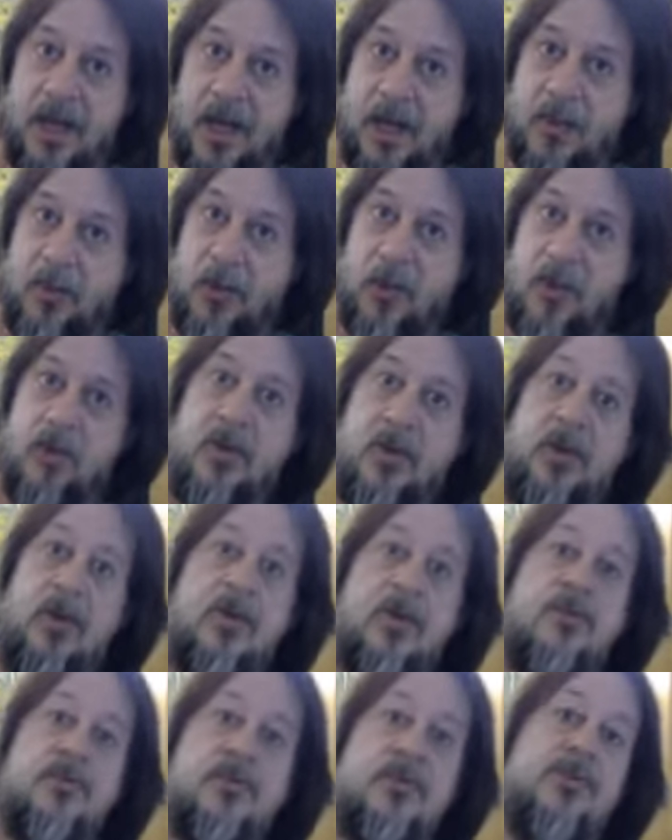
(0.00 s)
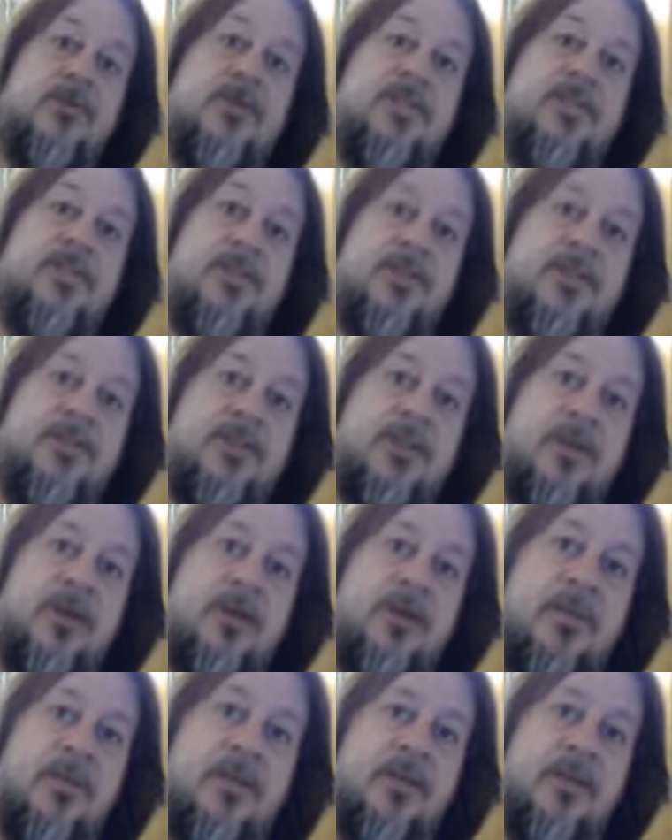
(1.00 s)
I won't go to a
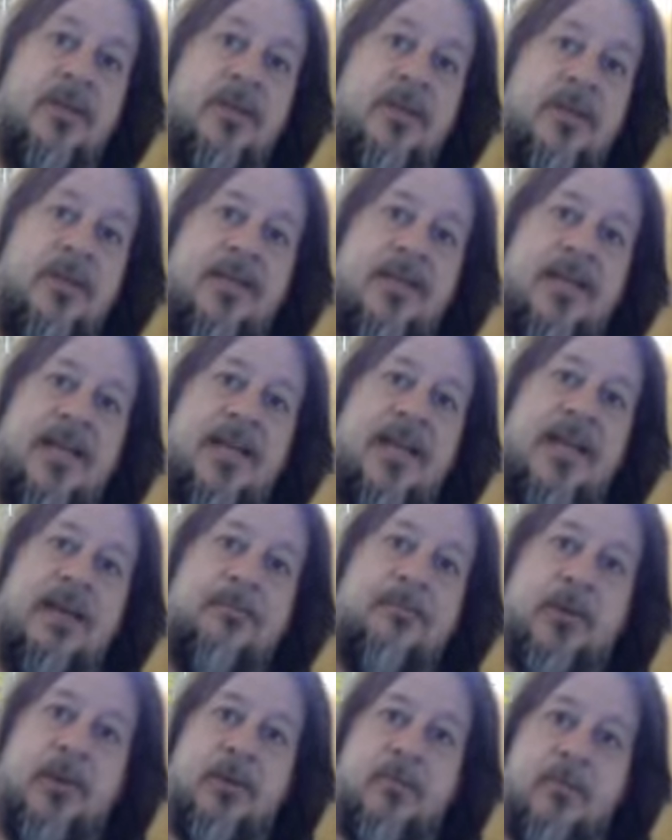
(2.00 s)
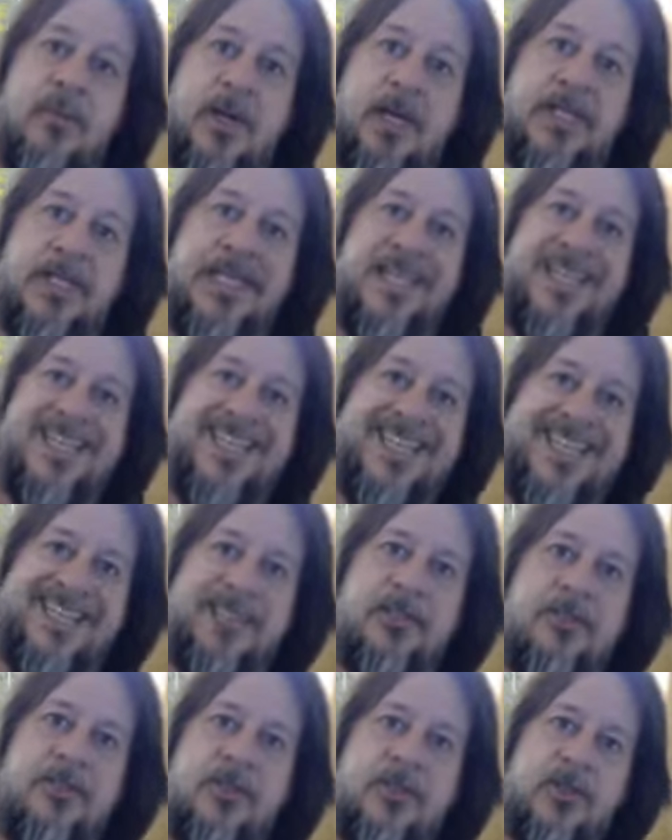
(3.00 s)
disco and put money
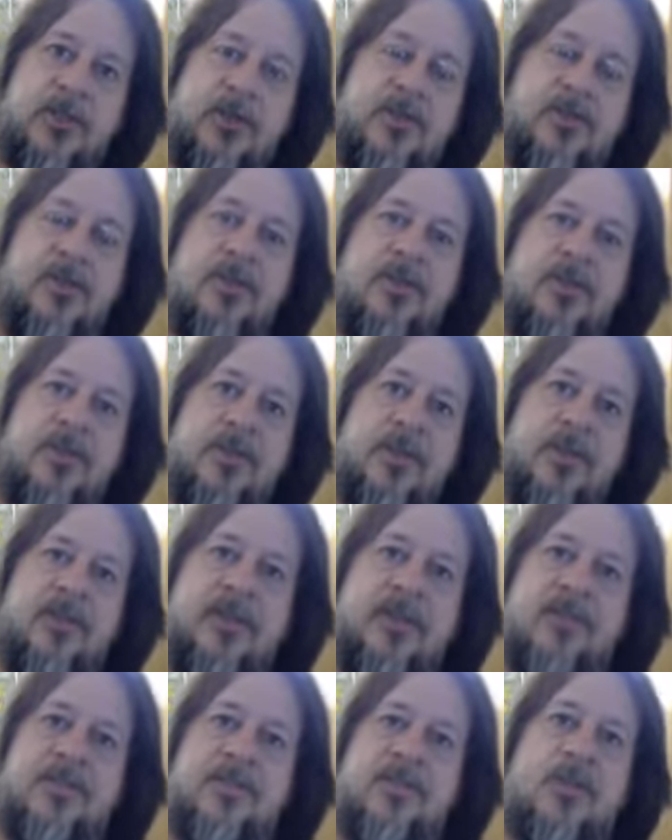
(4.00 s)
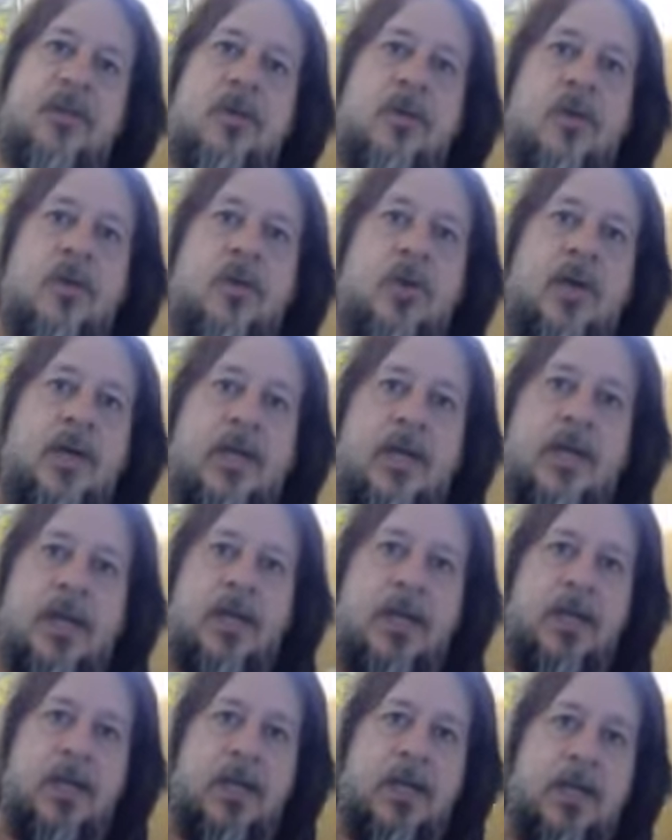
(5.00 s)
into the disco
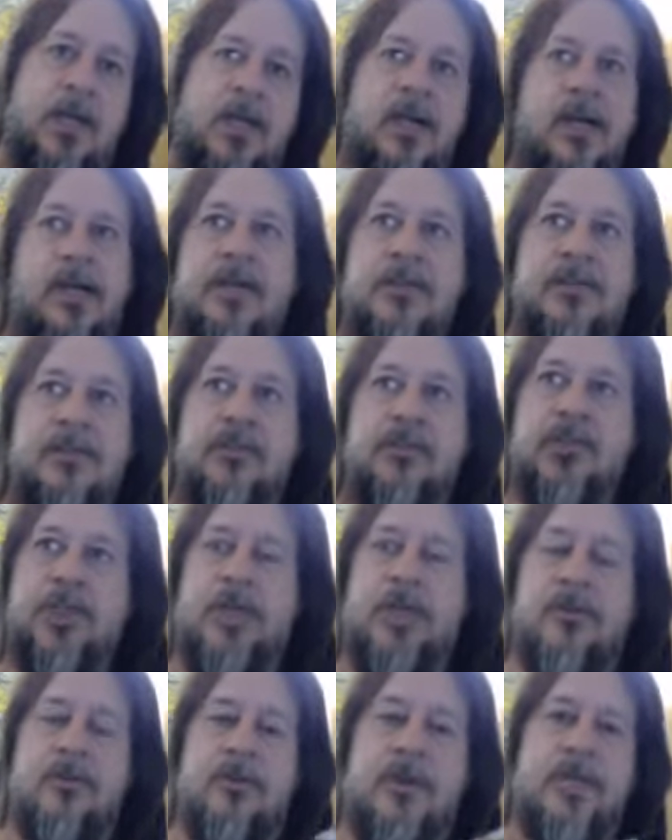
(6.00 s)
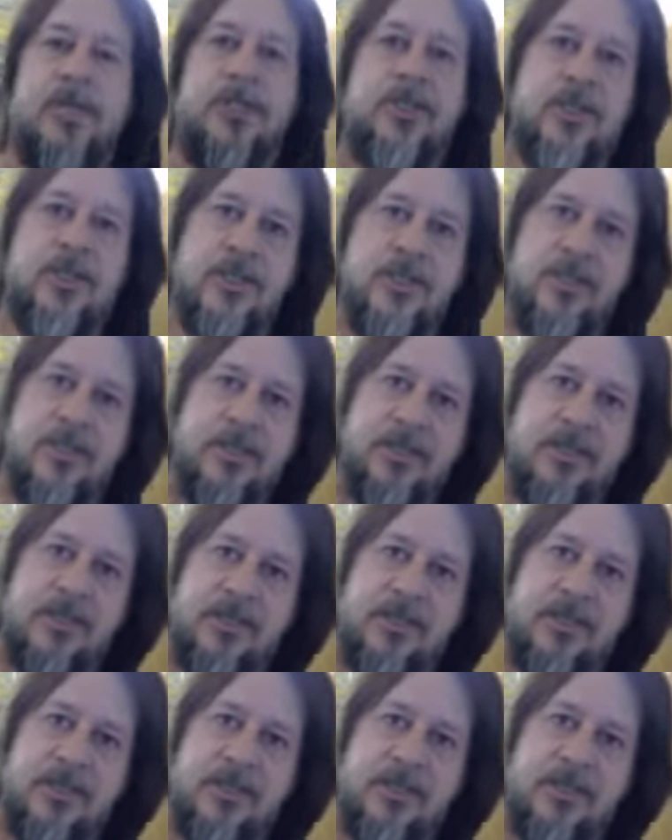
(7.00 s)
generation,